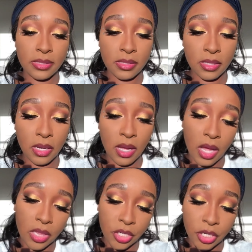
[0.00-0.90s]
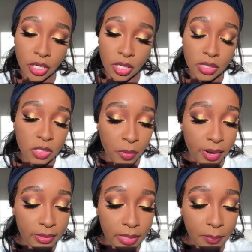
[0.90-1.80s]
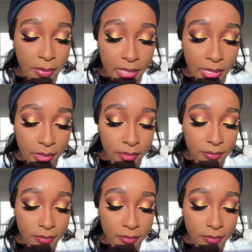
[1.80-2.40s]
in the color Sparkling Pink.